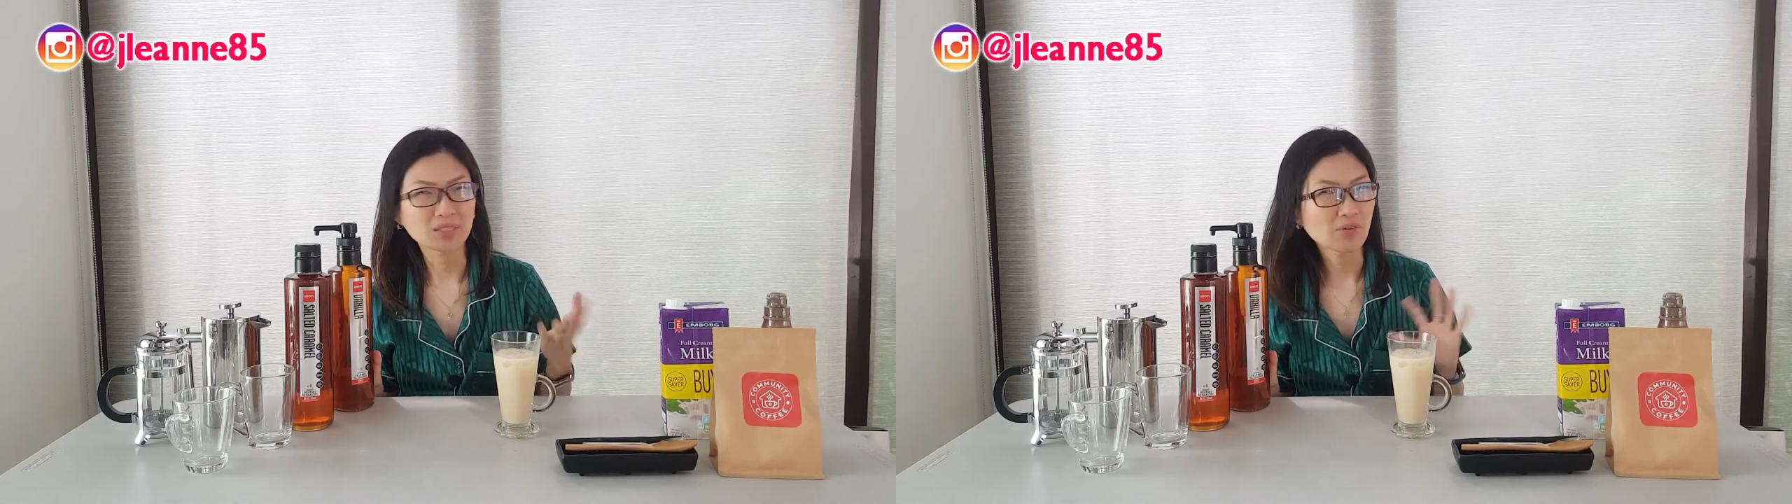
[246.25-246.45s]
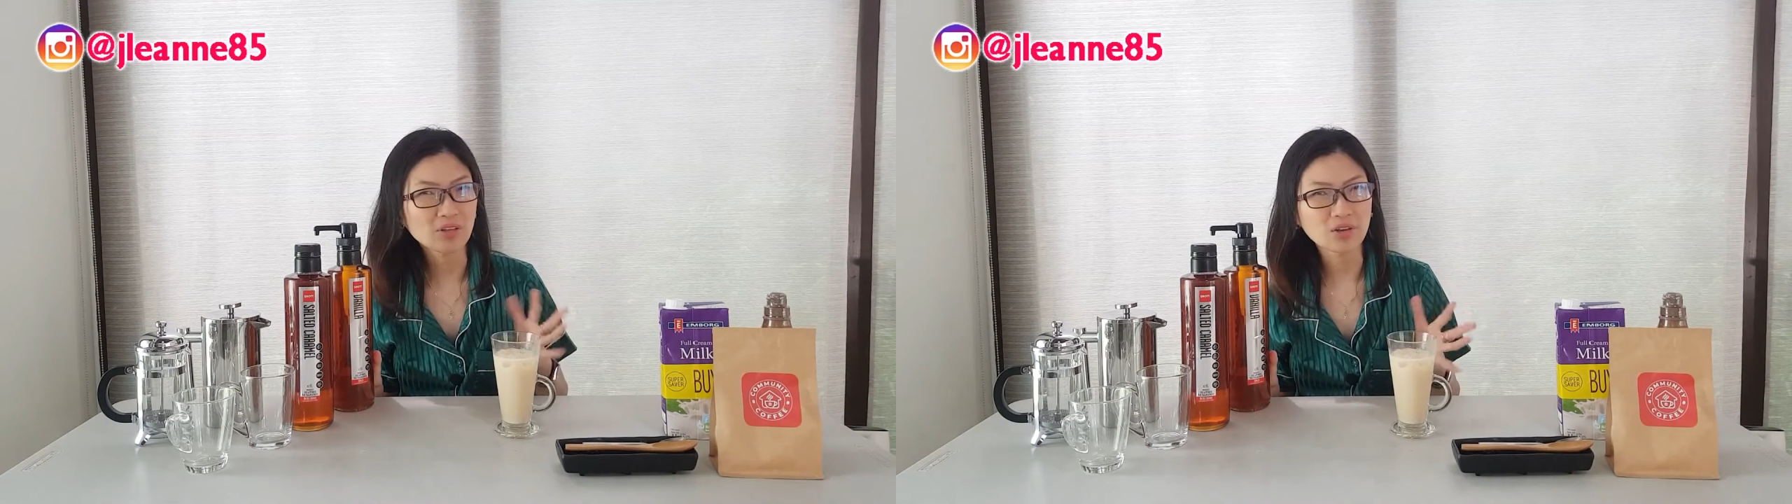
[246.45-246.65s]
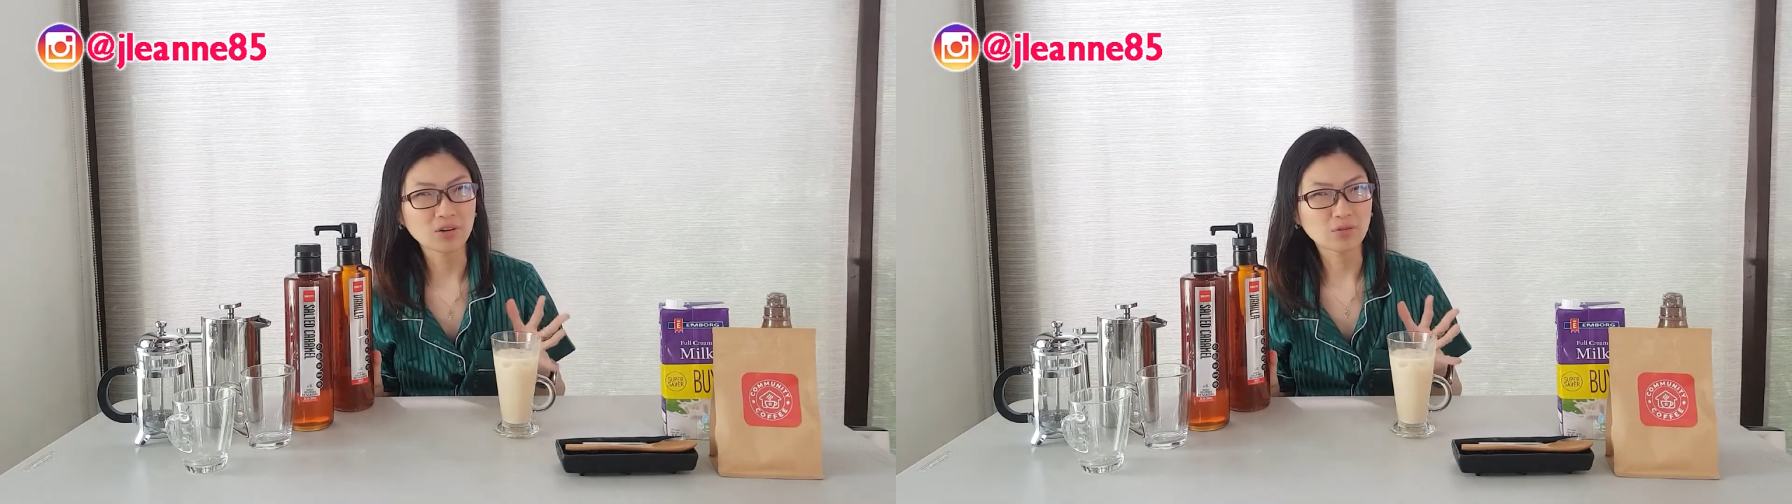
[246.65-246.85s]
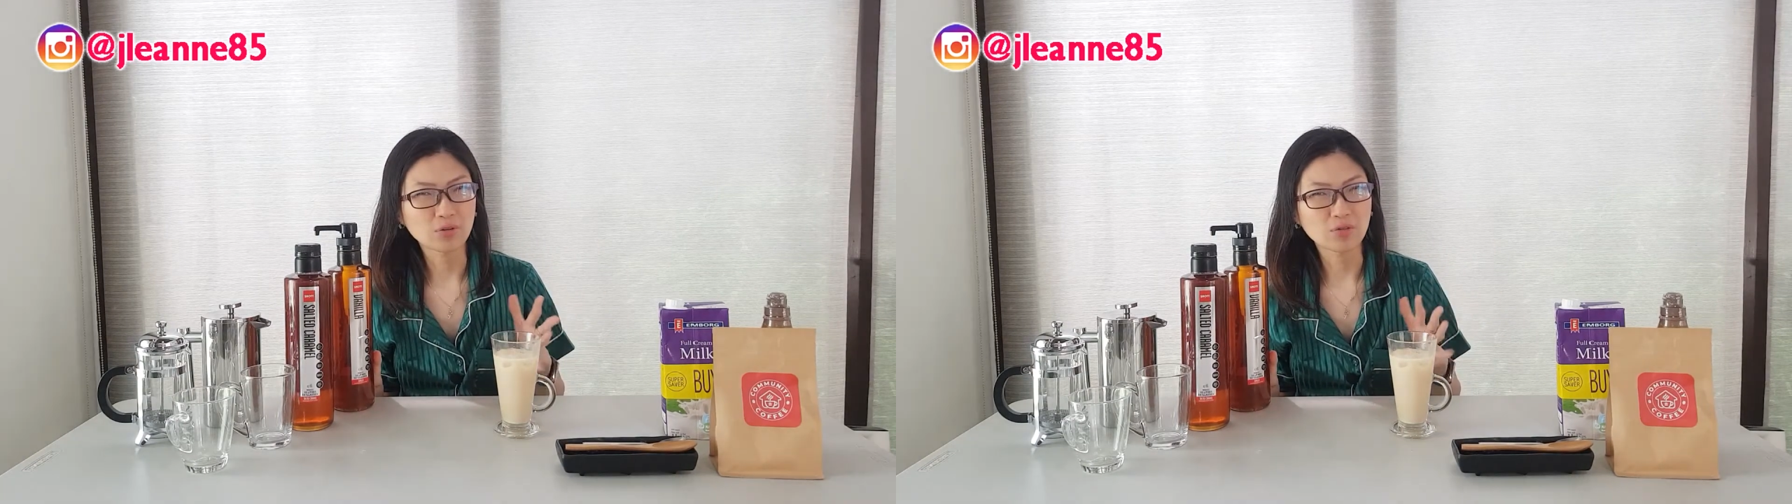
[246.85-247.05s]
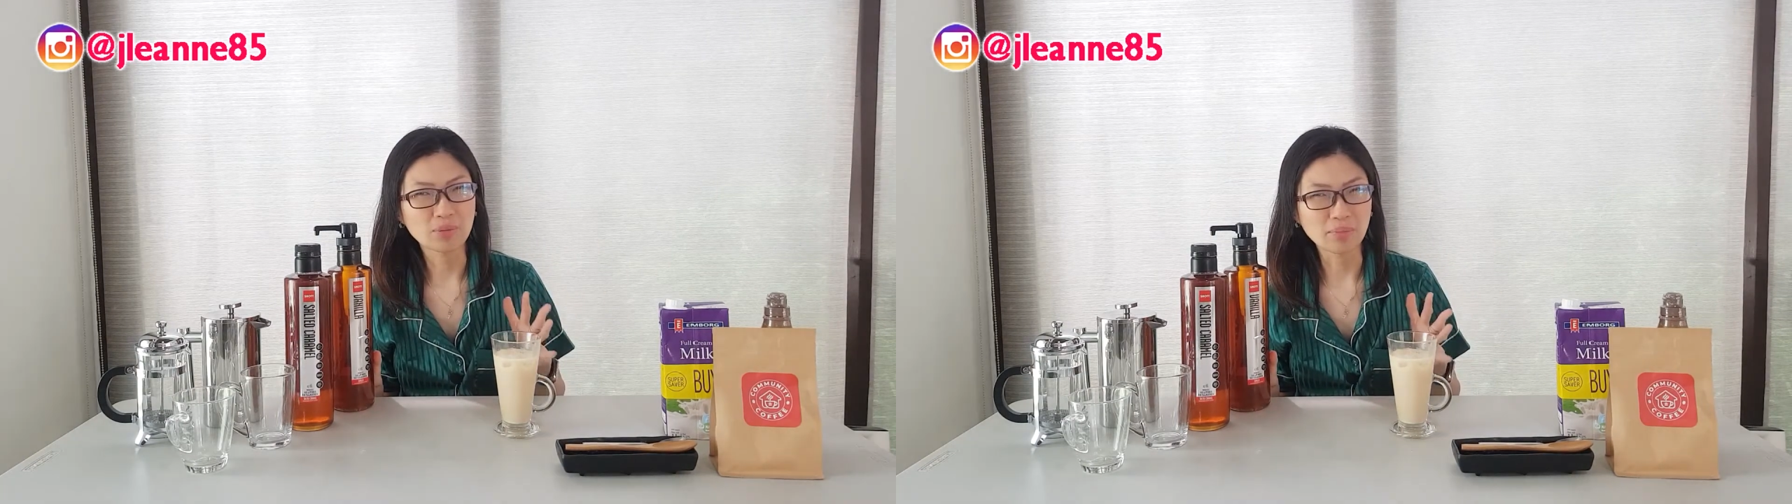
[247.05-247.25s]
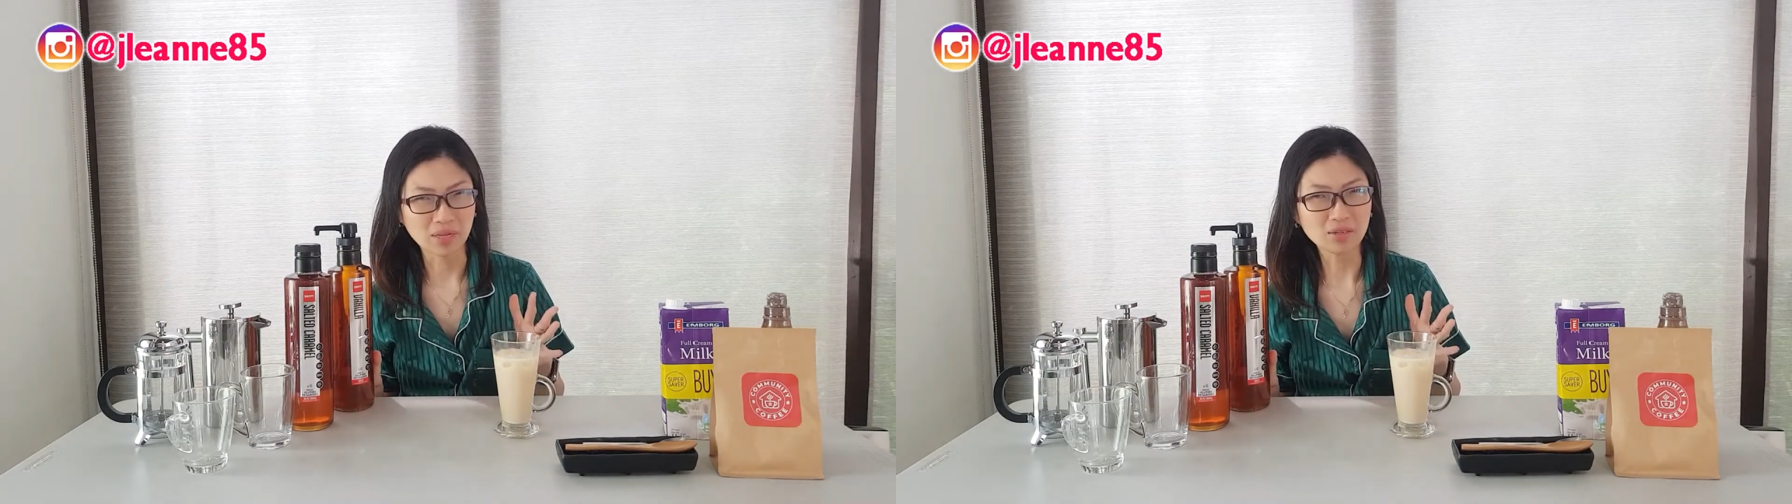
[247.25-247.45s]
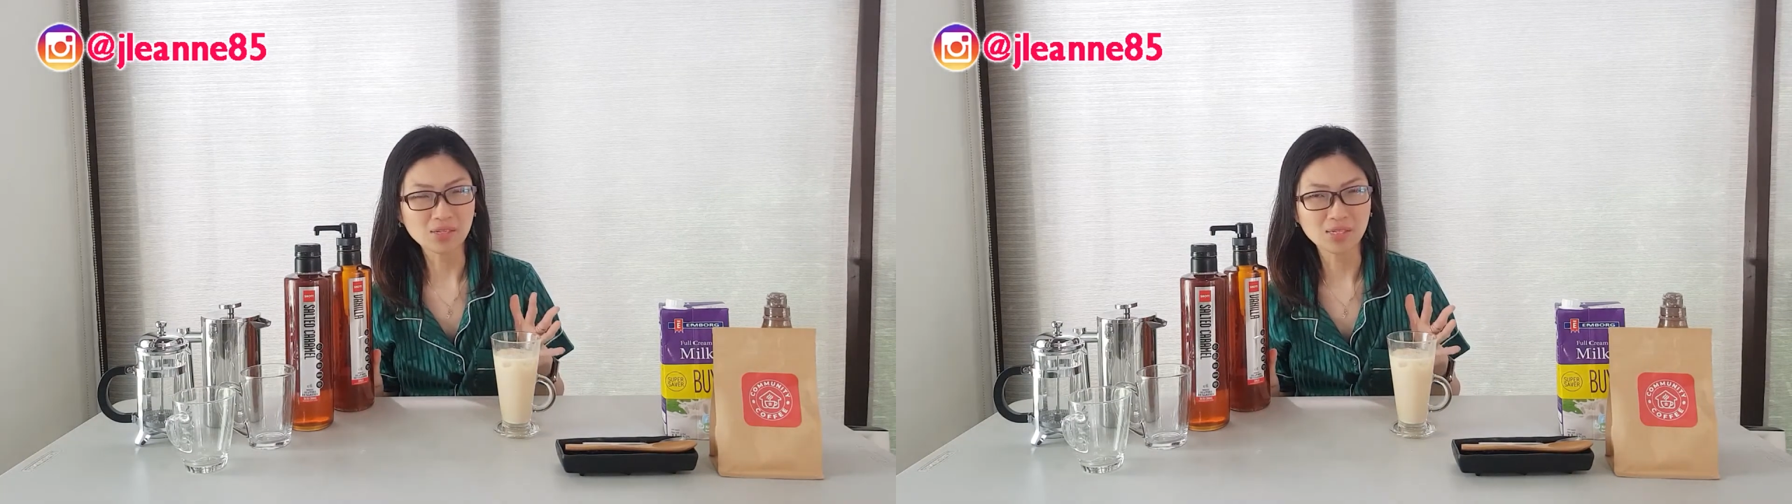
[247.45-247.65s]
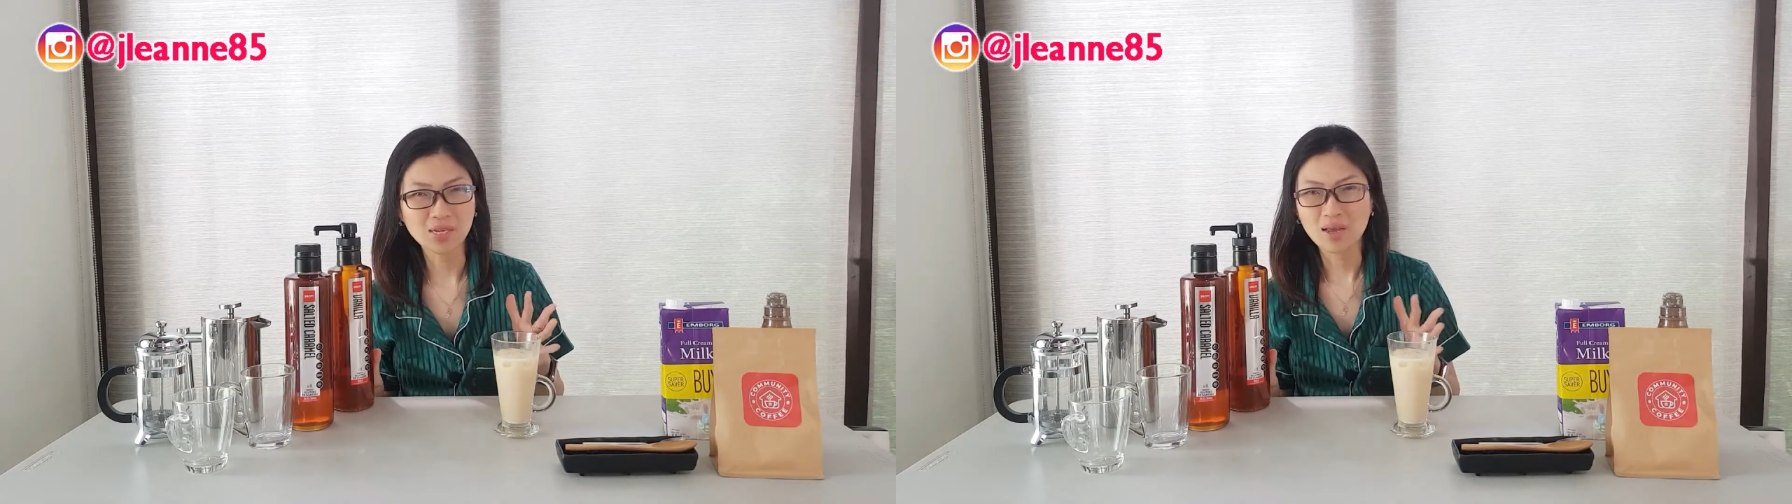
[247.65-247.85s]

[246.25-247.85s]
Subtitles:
750 mils,